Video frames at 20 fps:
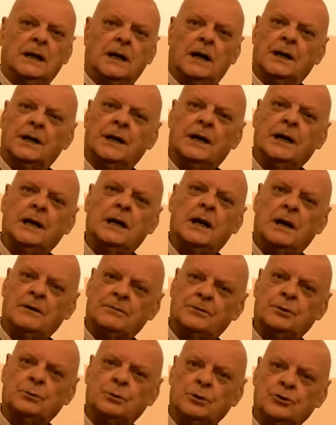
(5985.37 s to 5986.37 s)
And he'll
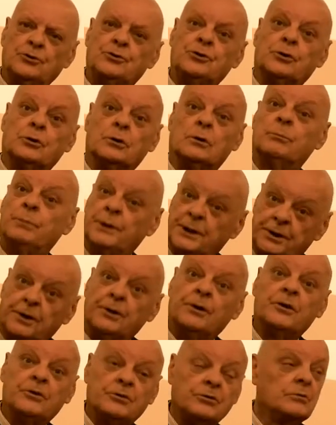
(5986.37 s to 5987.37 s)
have to endure
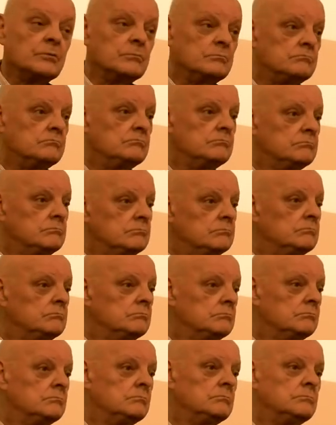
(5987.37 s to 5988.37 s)
bitterness
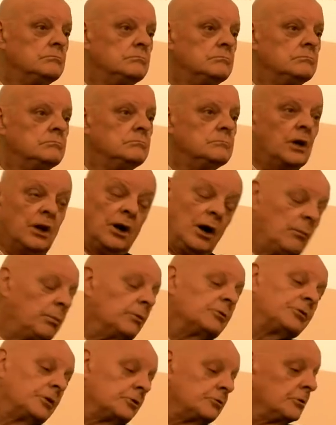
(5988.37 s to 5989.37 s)
and
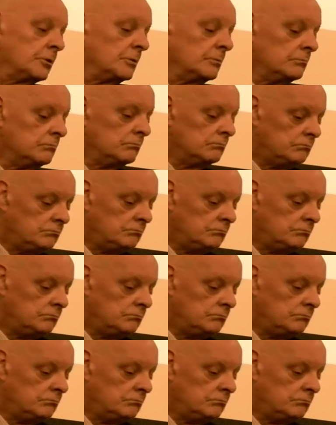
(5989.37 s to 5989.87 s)
opposition,